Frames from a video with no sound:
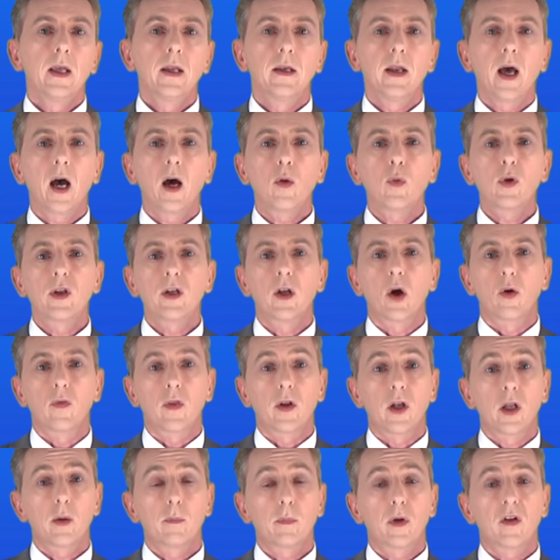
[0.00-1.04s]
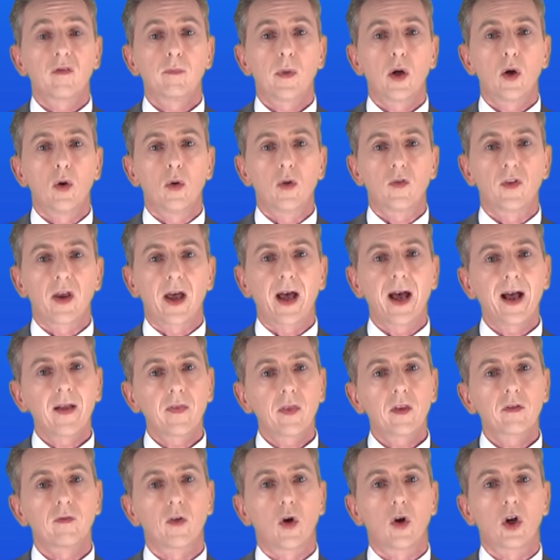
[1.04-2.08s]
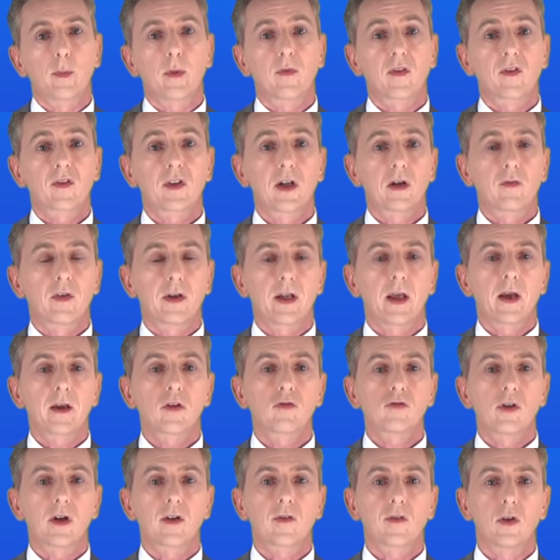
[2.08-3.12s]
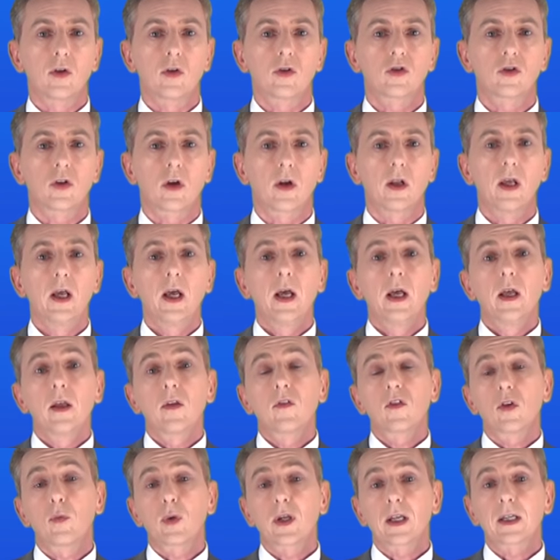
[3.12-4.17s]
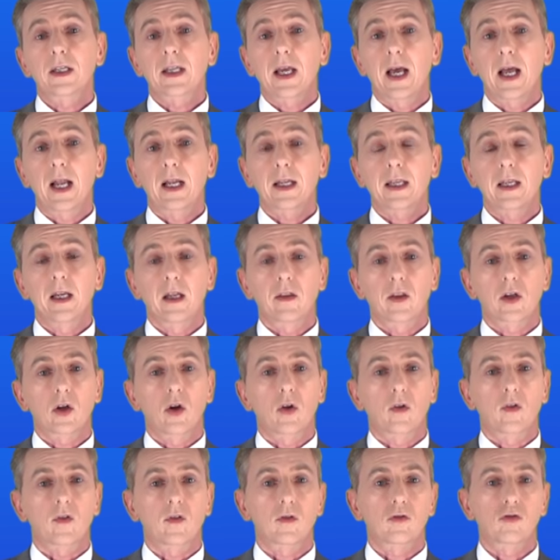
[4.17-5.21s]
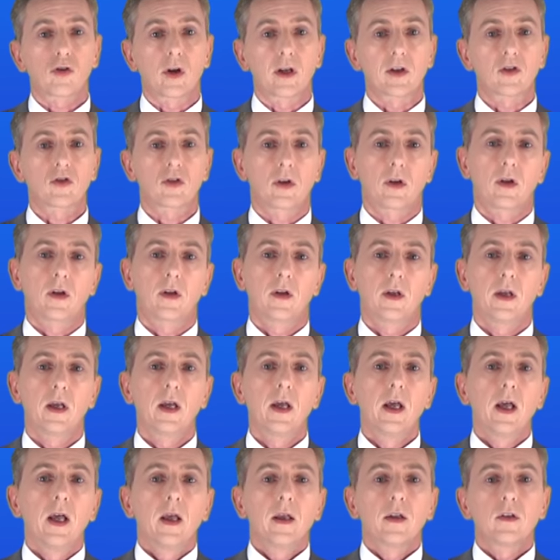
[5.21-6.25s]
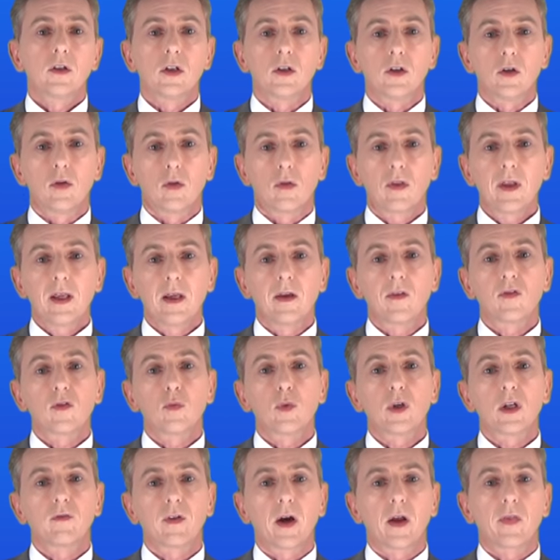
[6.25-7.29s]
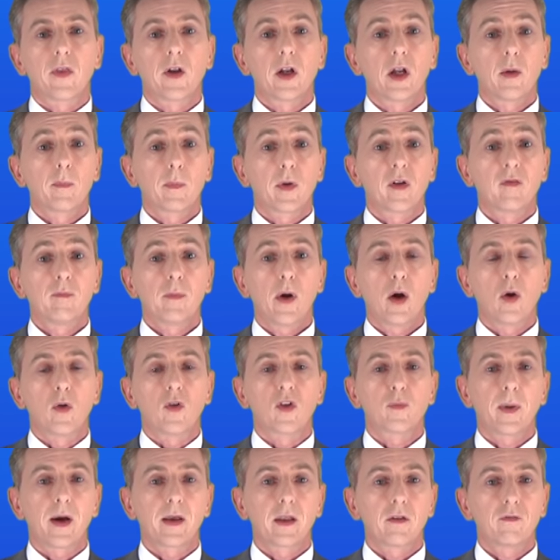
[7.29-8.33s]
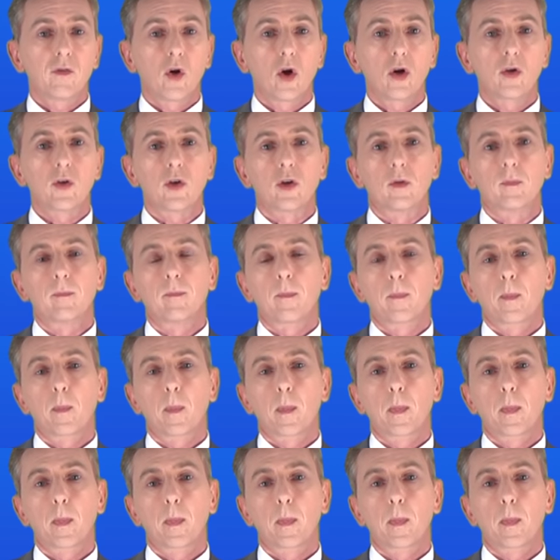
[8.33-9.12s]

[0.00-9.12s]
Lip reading: Now we know the number of moles and the volume of the silver nitrate solution, so we can calculate the concentration. To do this, we divide the number of moles by the volume.